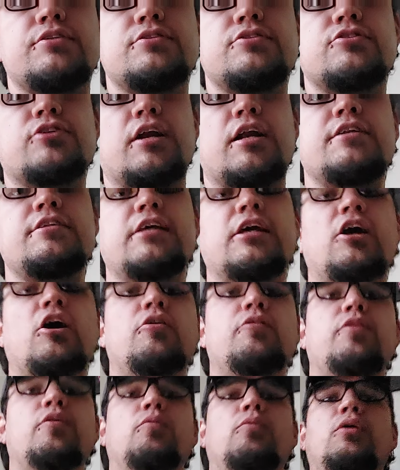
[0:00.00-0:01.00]
trying to take
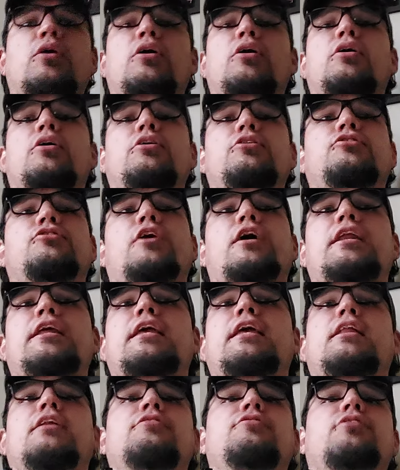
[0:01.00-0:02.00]
over the world, trying to
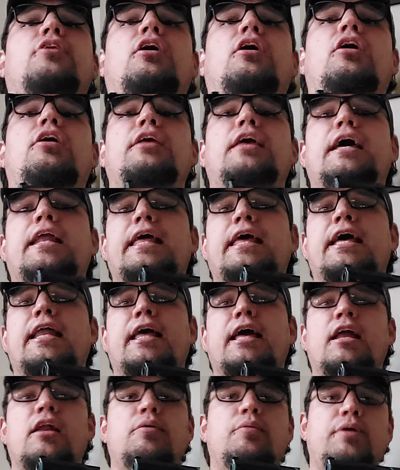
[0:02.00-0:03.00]
kill us all, yada, yada,
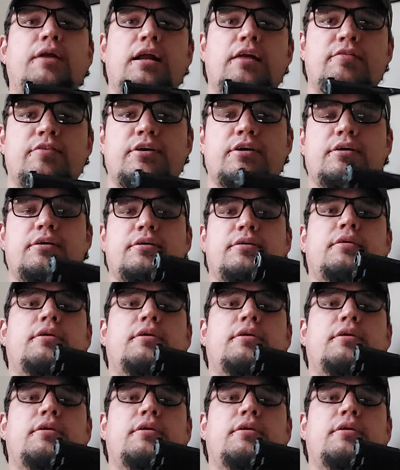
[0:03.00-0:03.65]
yada, whatever.